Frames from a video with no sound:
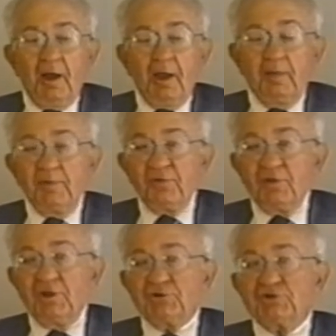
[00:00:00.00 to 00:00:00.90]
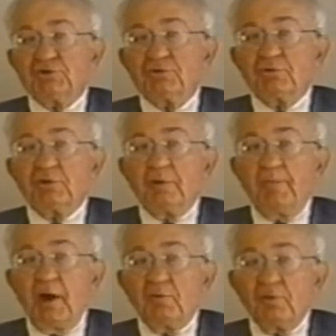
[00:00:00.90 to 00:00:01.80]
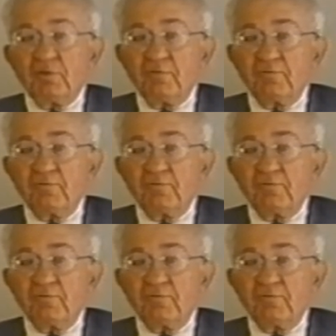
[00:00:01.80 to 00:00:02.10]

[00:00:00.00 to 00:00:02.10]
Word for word: I beseech you in the bowels